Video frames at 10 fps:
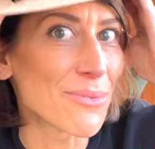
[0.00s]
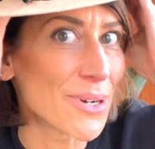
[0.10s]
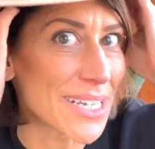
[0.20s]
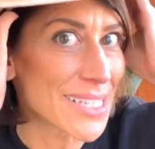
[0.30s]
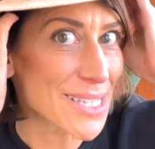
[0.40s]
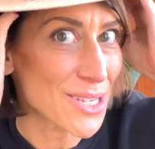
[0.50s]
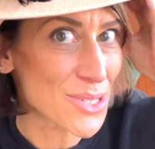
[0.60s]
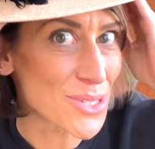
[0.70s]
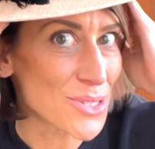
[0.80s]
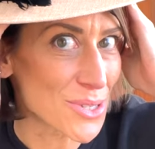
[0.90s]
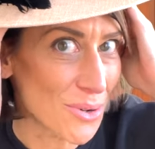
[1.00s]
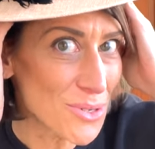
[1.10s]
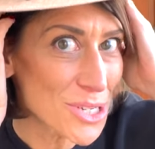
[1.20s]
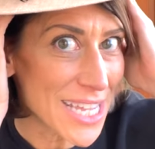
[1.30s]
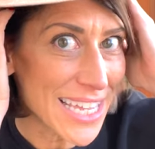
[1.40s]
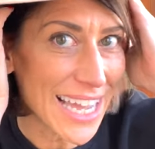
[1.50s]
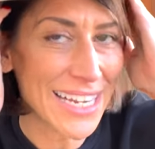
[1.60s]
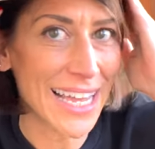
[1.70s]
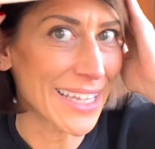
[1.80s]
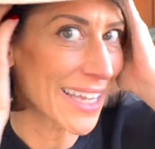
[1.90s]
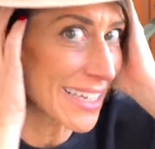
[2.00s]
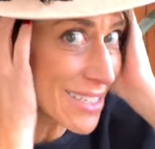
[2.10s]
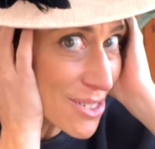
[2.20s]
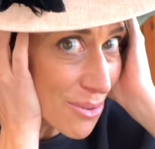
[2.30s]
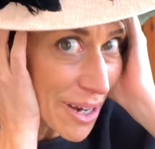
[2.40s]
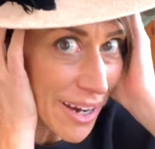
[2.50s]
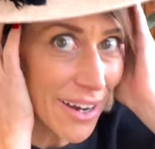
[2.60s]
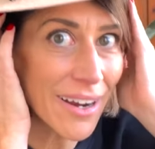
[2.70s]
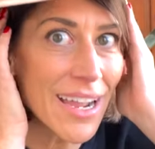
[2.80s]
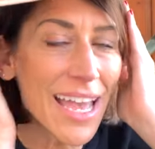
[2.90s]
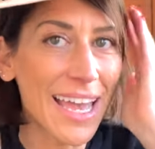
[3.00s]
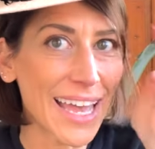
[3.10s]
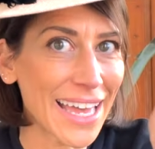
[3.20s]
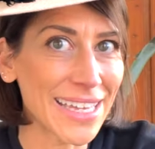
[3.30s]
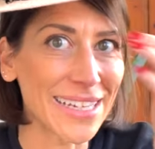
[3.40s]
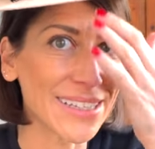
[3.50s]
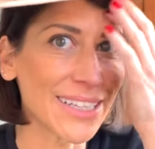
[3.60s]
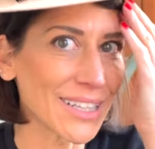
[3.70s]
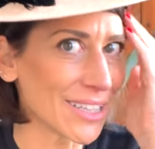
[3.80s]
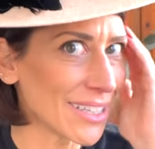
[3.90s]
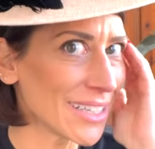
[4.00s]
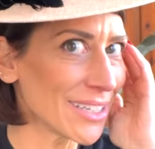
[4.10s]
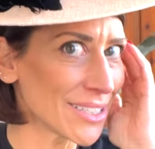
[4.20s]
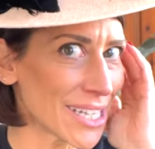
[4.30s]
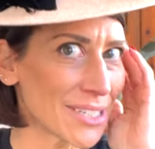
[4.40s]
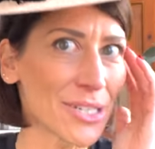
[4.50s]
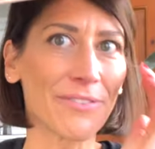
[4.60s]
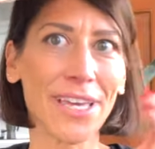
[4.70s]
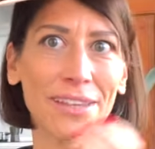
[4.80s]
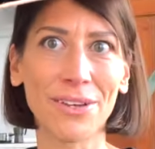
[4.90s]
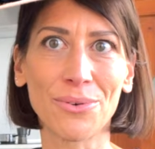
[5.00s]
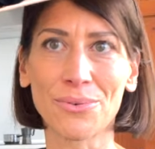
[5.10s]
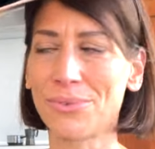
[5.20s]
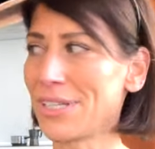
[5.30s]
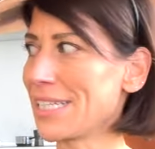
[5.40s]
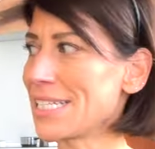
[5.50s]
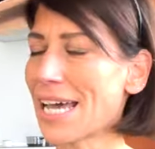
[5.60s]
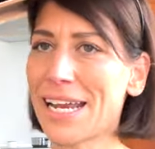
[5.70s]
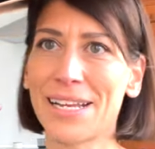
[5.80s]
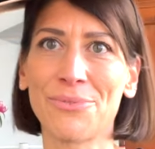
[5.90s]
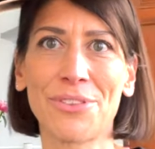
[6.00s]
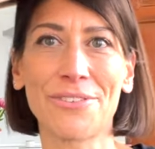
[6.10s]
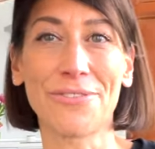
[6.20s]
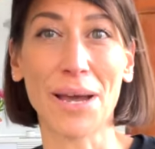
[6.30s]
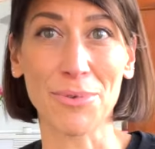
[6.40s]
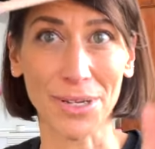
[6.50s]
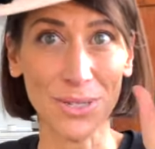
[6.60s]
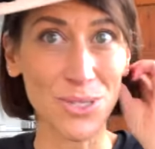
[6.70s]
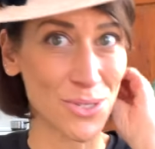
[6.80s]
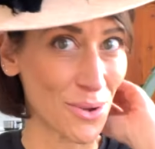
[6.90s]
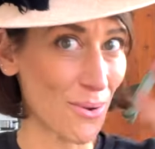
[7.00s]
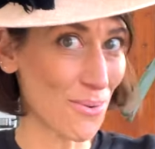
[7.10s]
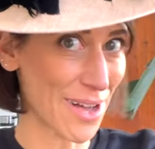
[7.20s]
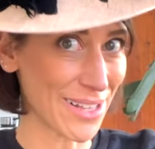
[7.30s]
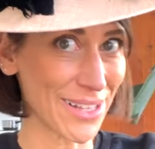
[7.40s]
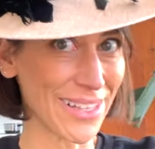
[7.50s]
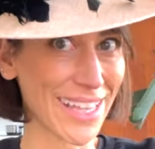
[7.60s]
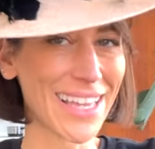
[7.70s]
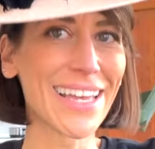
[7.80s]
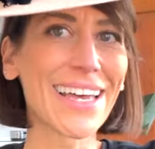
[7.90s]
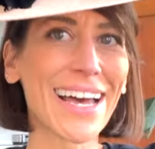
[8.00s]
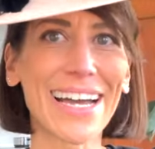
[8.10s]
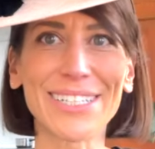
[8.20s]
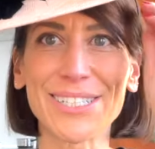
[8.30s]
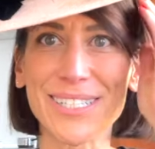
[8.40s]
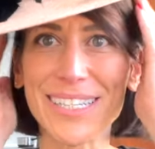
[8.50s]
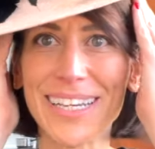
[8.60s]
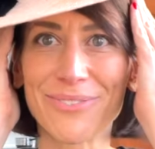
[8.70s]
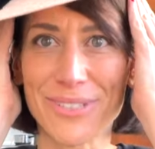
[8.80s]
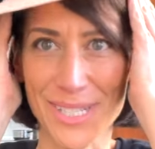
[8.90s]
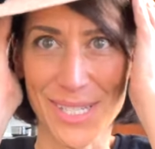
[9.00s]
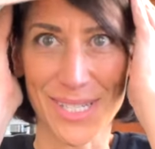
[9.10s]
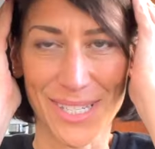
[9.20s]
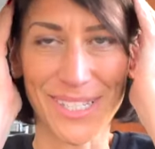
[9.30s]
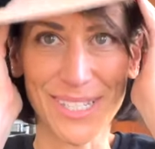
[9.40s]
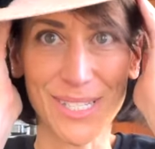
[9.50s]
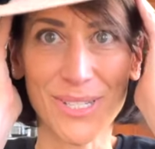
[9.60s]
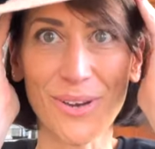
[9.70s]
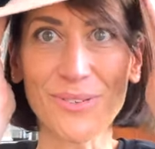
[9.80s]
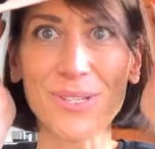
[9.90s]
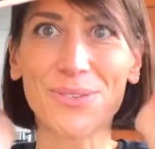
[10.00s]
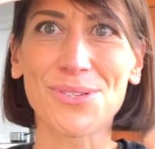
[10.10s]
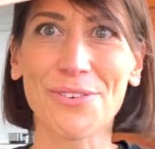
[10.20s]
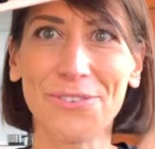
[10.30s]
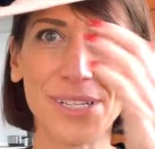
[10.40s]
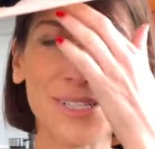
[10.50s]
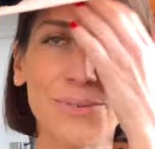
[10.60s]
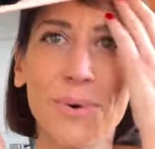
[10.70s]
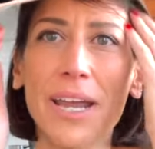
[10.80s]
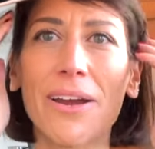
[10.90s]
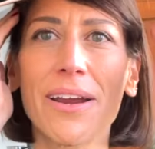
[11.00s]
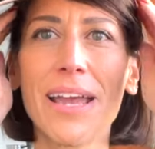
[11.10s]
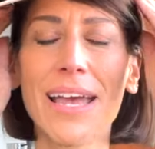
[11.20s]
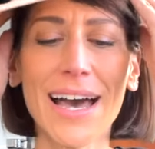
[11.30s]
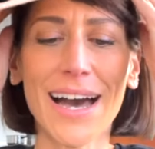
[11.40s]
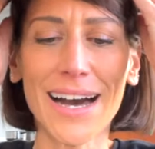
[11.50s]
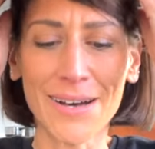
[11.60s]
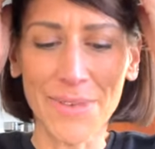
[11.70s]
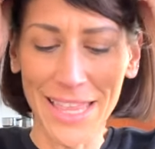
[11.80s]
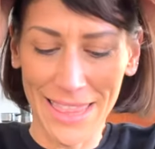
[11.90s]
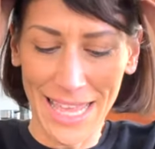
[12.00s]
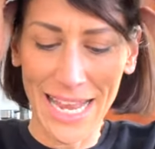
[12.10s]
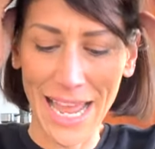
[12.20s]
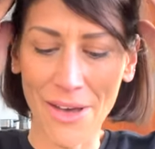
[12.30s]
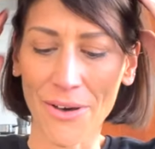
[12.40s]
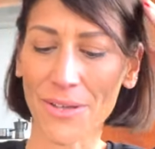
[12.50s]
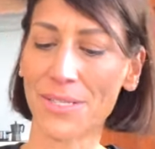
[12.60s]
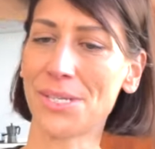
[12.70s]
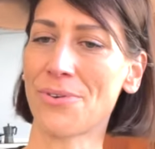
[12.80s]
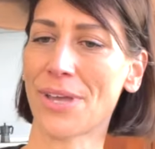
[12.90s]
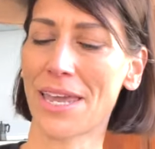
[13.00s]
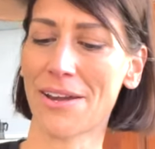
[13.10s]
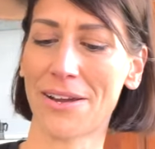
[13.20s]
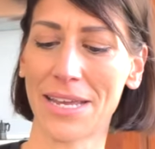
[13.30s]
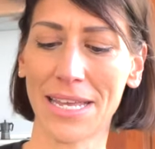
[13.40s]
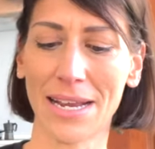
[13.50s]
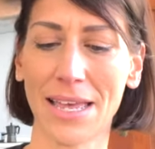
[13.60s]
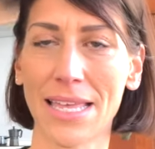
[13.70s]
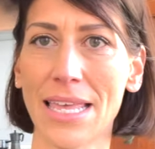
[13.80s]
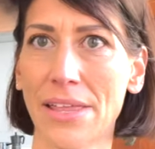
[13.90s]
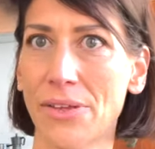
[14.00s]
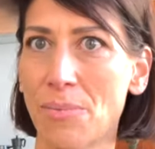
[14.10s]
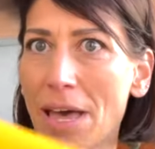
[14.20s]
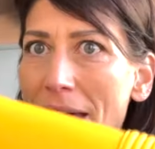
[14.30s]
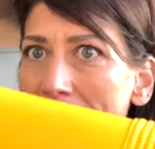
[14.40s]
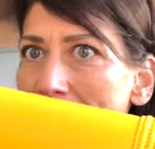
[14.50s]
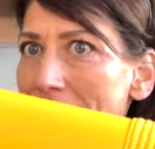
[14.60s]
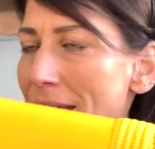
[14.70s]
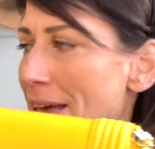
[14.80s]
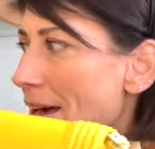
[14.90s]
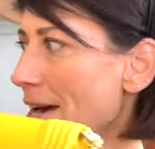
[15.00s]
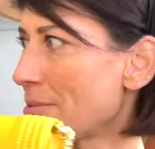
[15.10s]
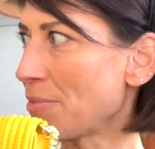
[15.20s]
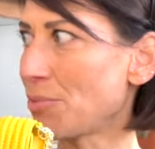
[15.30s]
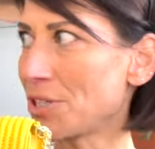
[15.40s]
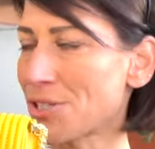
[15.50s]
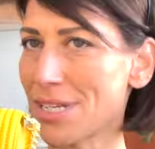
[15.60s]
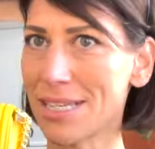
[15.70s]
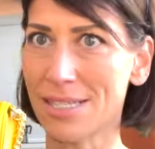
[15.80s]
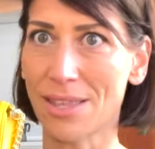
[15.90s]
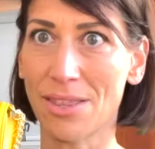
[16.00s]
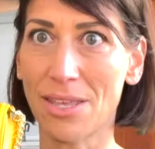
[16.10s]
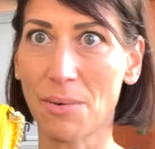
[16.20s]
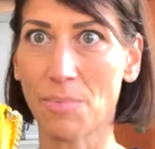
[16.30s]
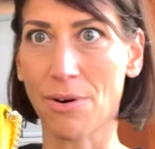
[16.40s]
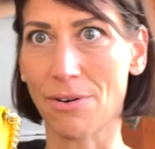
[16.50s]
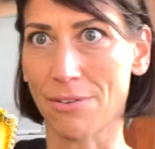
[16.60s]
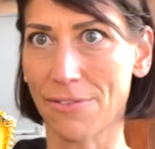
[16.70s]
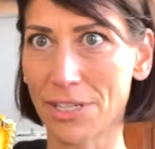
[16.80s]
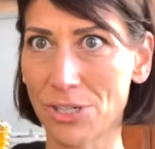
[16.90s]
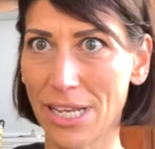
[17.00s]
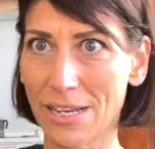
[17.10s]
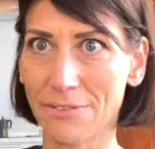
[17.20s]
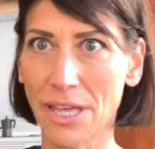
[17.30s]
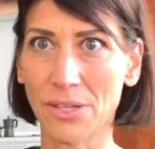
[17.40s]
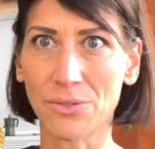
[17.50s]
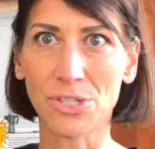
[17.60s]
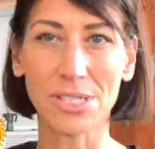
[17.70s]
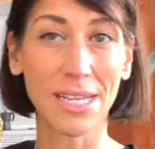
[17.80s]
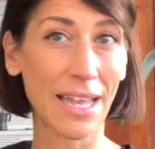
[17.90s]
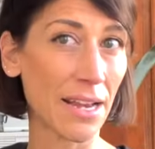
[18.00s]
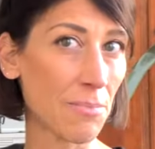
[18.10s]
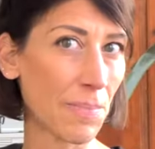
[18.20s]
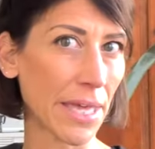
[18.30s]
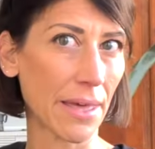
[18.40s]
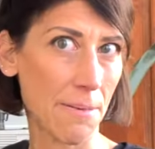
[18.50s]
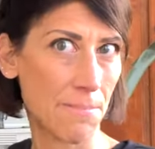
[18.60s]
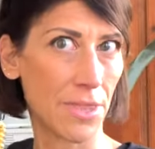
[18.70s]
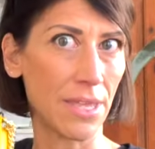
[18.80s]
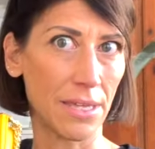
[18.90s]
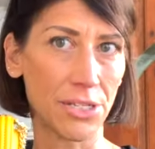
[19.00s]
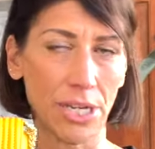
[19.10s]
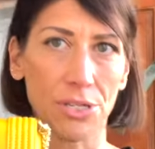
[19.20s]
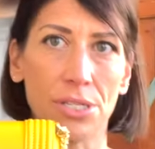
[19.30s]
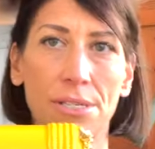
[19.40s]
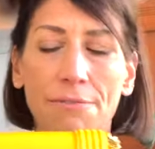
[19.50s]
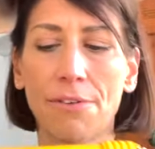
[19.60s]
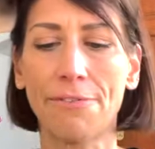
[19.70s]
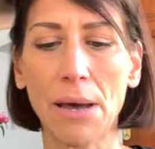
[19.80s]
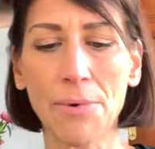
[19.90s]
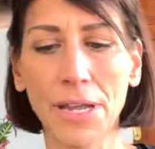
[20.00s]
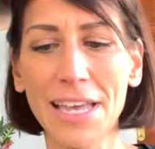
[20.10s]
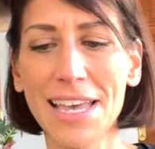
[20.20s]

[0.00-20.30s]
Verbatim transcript: was so chic and elegant to wear. And the little touch of yellow really tied in with the fabric so well. I just, it was so, so, so fun to wear. Um, and then I also carried a yellow bag, um, which is the perfect shade of yellow, just to kind of pick up the touches of the fabric.